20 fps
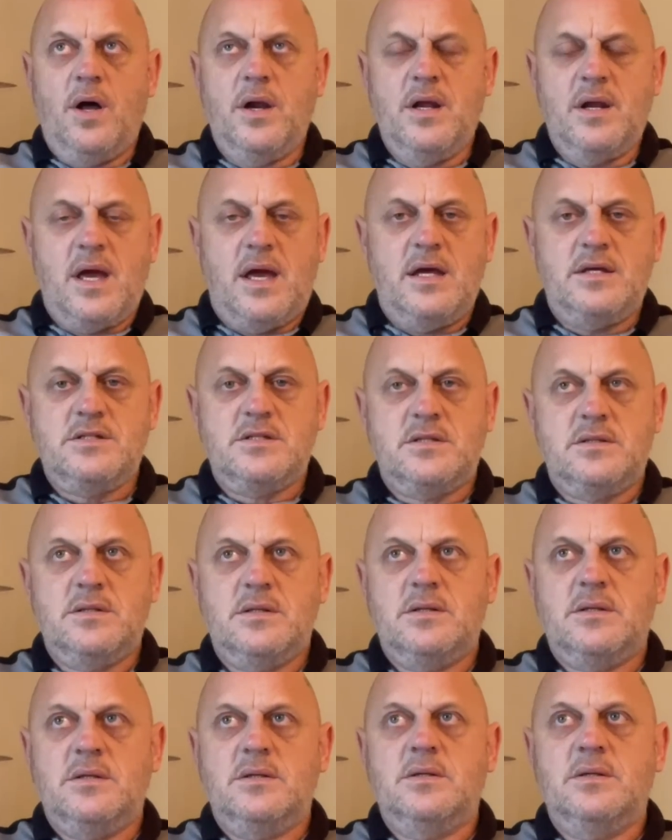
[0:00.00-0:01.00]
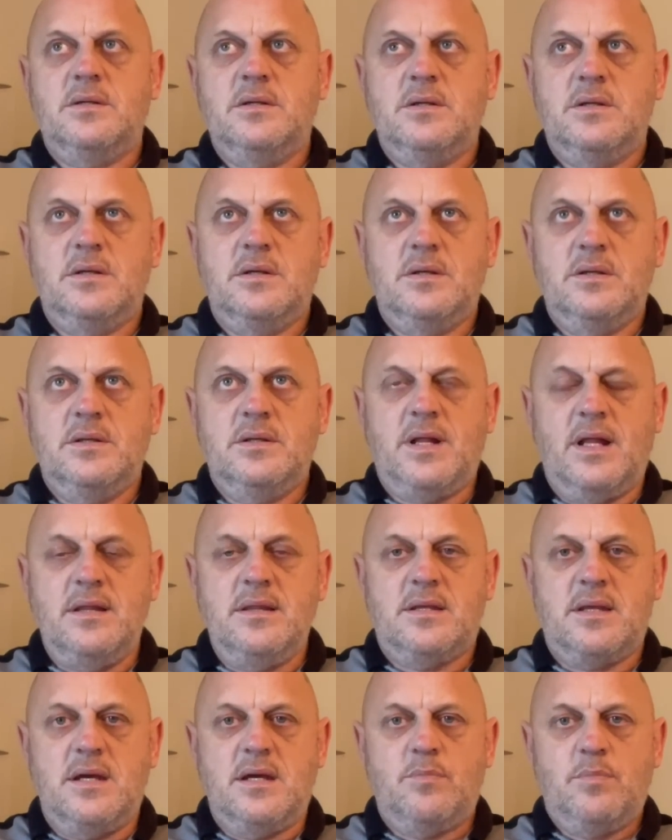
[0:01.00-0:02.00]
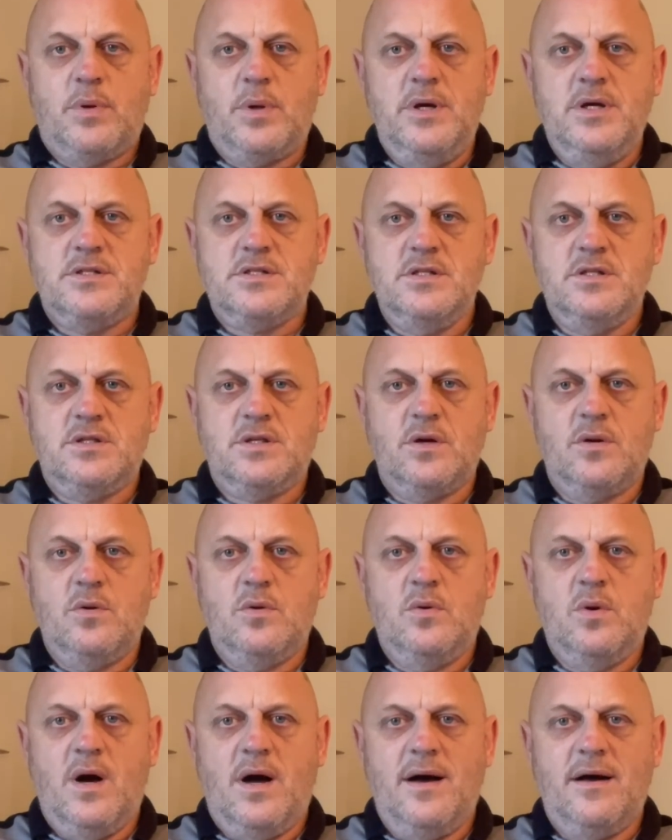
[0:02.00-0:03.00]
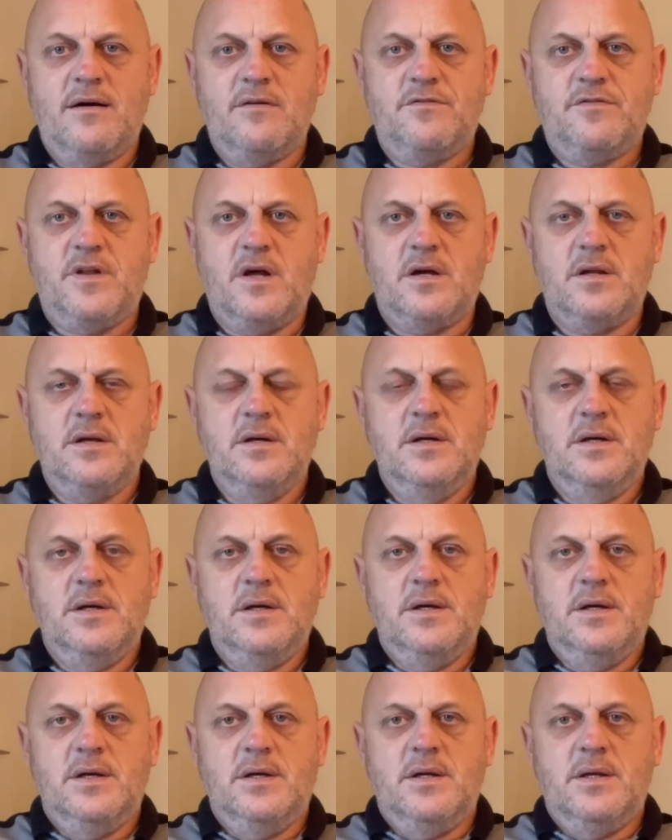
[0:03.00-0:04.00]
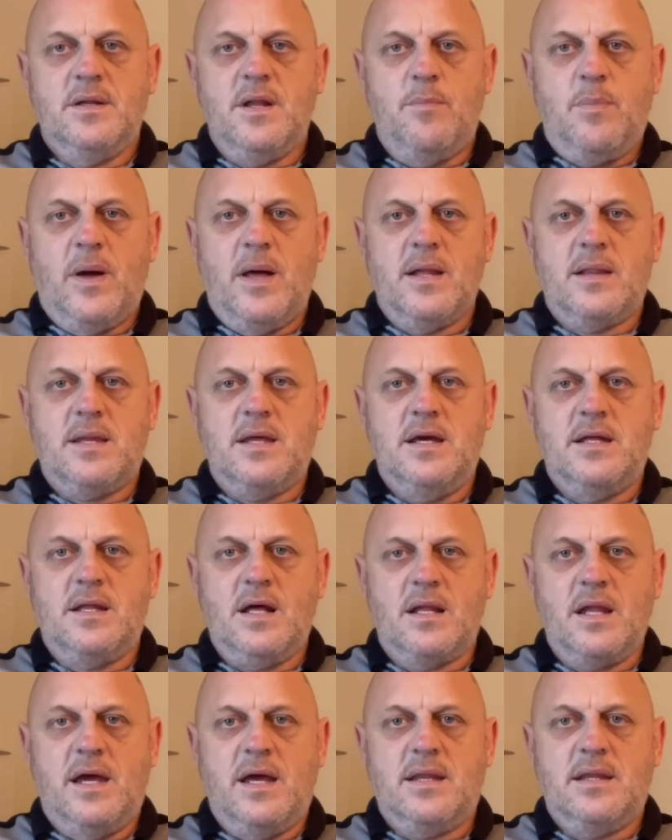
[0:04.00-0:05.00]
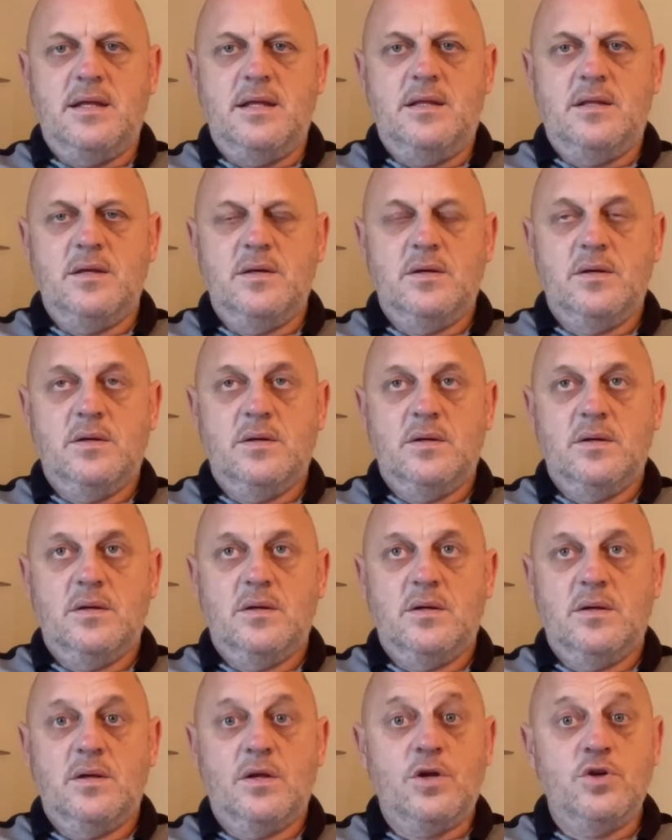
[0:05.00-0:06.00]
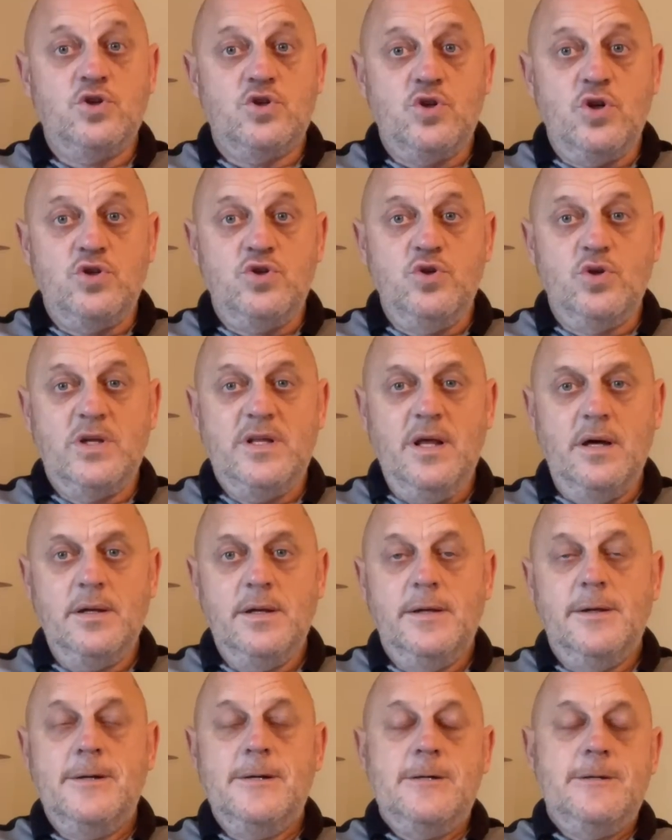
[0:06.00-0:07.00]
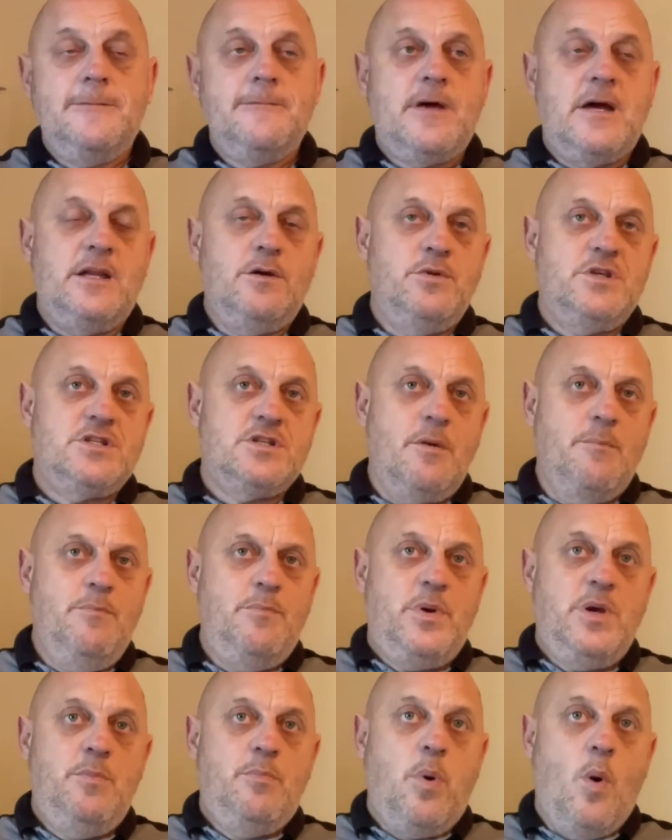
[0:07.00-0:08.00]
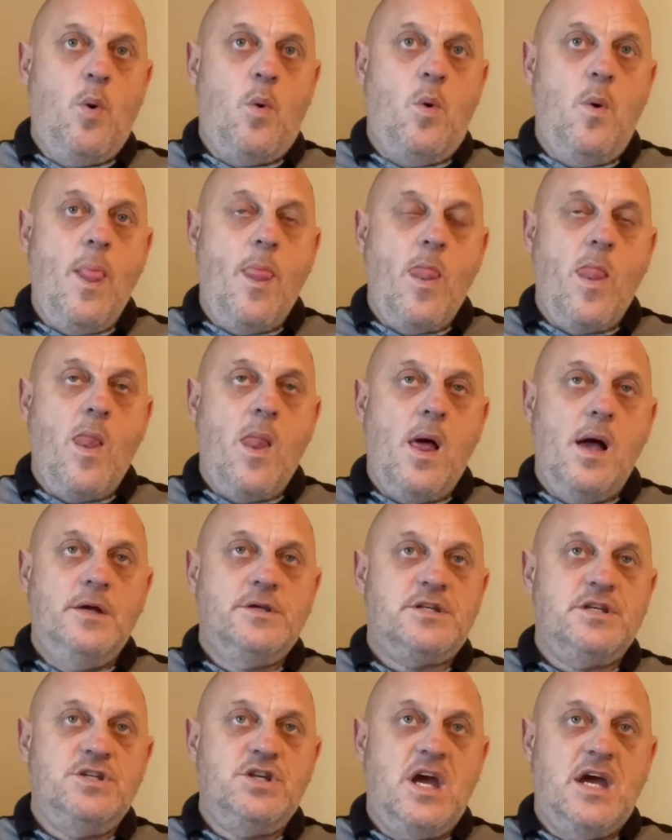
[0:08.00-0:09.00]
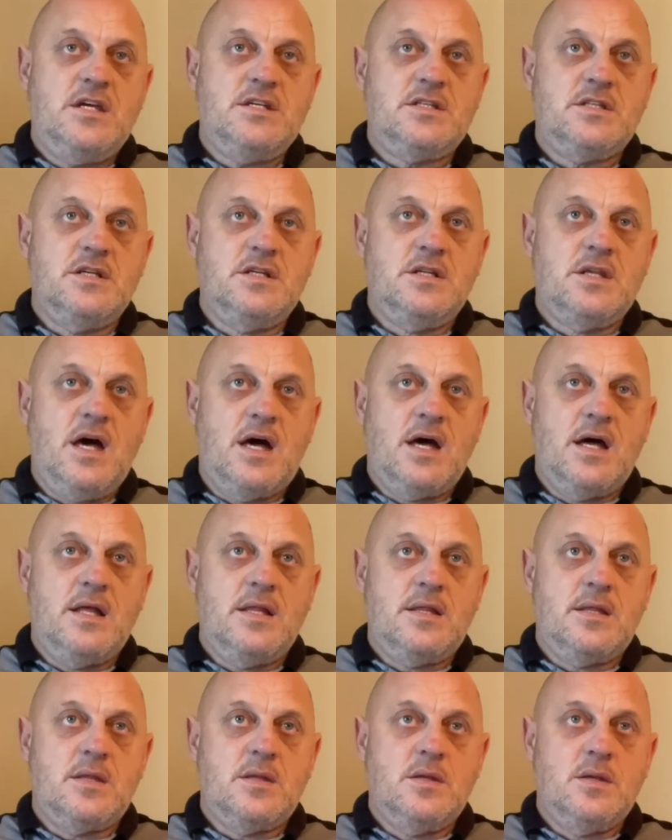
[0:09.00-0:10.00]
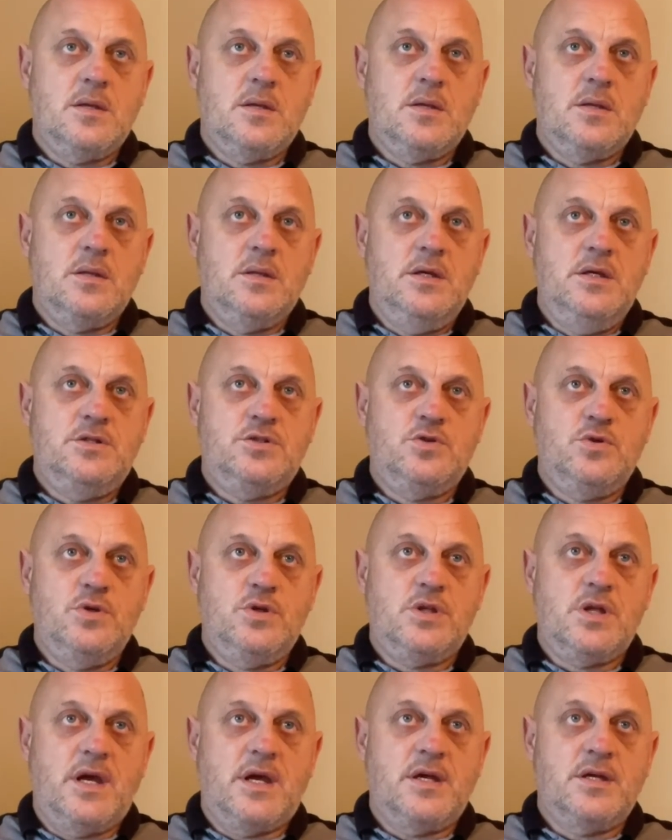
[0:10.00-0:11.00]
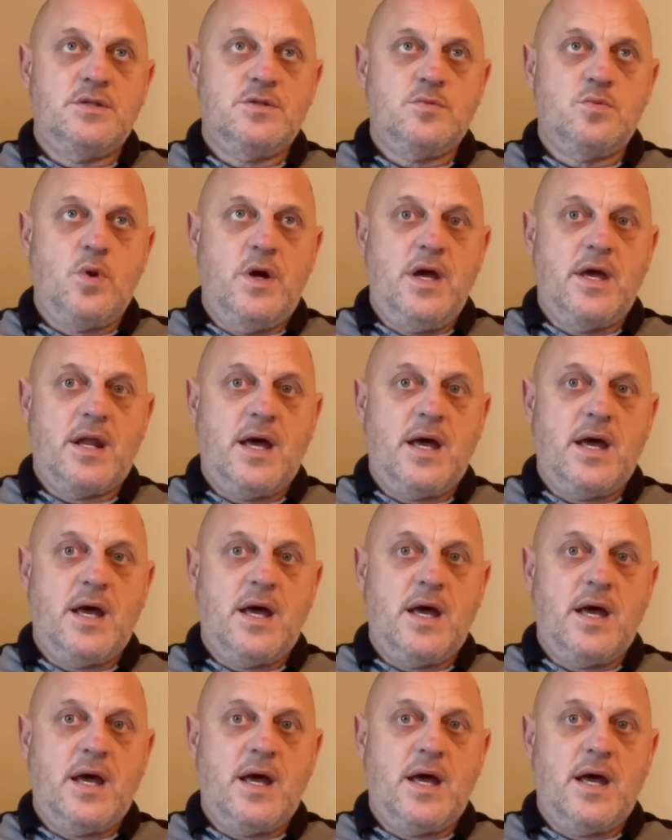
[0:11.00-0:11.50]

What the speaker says: arrest didn't take place until after the party had elected its new leader. And there was some people suggesting that these two things were